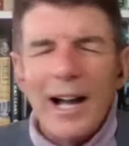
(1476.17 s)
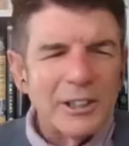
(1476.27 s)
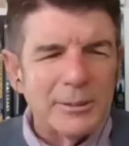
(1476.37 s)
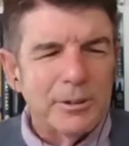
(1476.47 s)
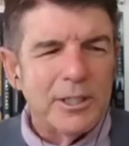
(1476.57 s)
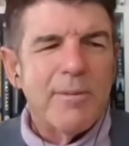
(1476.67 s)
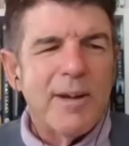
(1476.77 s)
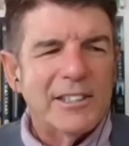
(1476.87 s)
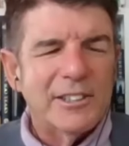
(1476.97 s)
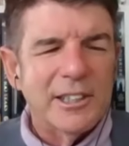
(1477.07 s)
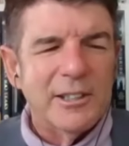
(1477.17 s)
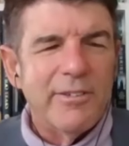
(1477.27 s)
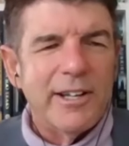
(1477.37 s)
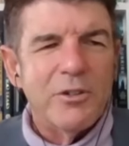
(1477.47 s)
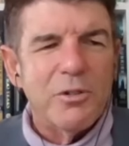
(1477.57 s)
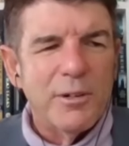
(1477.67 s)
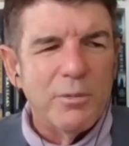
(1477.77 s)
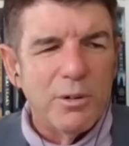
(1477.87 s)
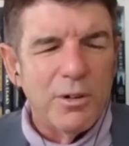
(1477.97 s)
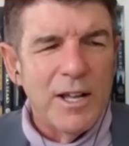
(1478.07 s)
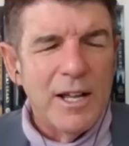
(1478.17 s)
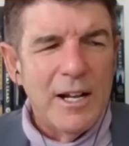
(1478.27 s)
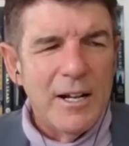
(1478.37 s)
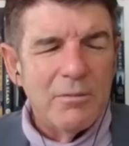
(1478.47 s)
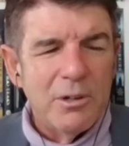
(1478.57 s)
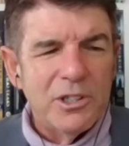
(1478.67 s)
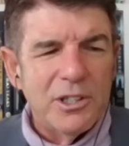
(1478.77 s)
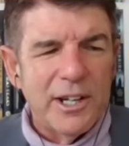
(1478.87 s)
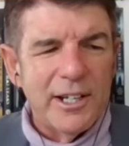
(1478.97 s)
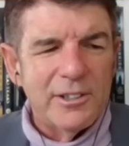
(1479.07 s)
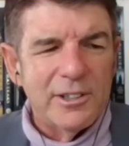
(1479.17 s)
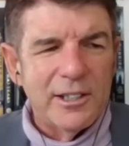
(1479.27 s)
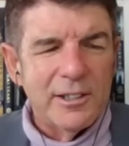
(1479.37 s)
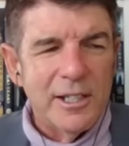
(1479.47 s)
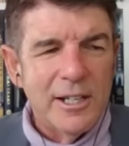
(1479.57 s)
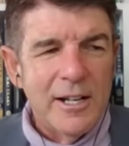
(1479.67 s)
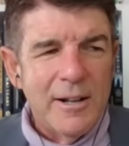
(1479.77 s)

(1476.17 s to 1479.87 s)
possible capacity to fight a trade war with the United States.